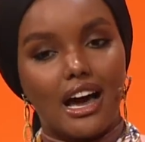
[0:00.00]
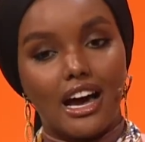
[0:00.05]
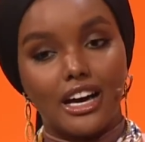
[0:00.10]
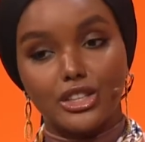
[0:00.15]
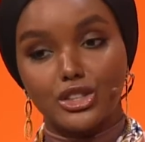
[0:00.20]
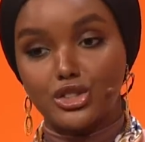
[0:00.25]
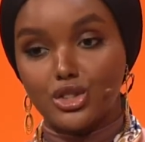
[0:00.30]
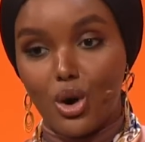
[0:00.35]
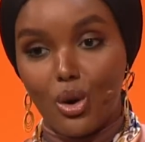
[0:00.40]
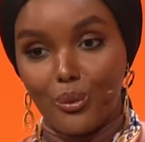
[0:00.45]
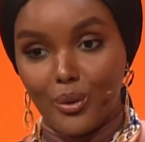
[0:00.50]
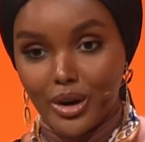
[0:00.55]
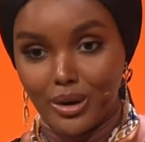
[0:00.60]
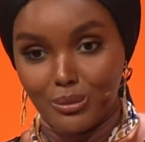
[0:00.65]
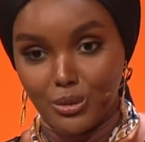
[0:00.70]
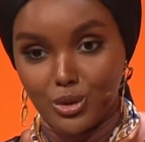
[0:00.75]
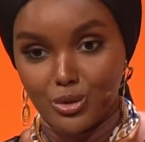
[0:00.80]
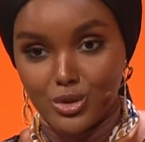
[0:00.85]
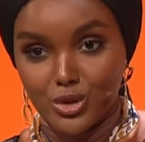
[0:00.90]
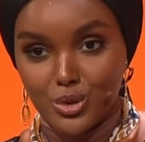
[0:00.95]
I don't want to
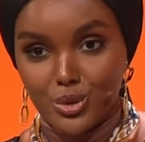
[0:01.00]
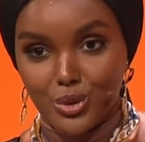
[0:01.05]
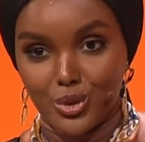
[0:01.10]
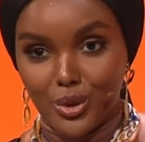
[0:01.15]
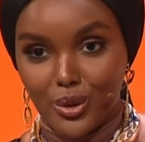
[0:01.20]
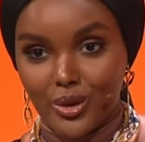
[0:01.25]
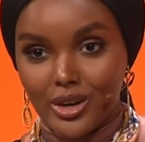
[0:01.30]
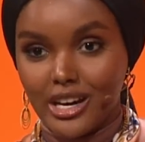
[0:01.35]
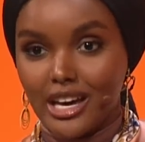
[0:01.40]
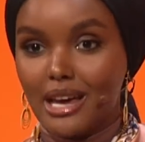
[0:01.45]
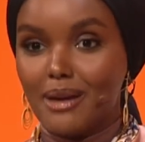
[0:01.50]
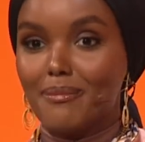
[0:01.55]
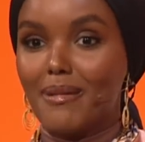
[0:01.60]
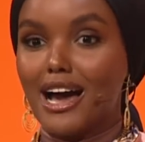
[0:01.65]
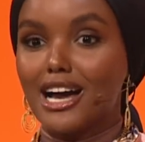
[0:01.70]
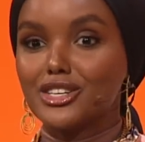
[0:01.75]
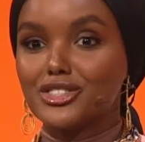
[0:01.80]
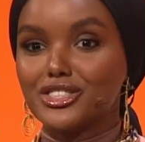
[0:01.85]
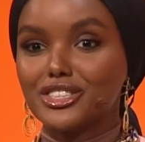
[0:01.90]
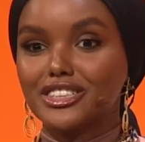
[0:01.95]
move to New York.
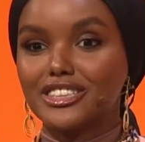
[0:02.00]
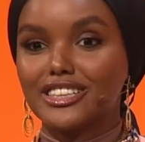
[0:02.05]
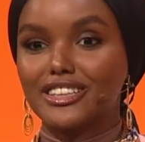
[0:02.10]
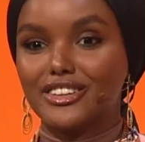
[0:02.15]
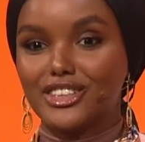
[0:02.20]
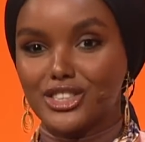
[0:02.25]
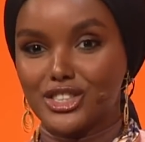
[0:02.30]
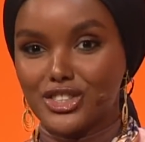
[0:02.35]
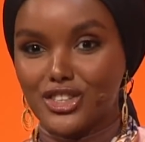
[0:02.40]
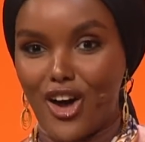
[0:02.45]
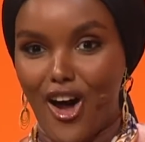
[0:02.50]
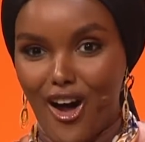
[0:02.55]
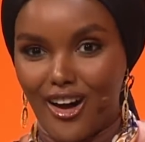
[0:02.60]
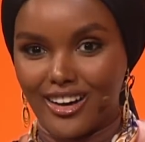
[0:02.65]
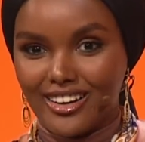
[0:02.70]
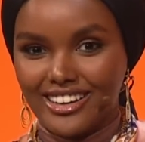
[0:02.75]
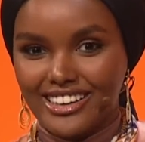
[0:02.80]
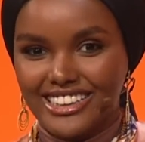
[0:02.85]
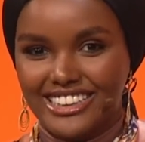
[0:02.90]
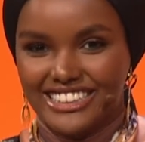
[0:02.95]
Imagine the
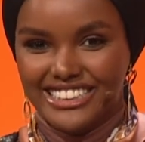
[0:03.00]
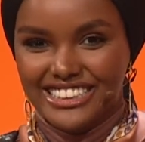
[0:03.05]
shock.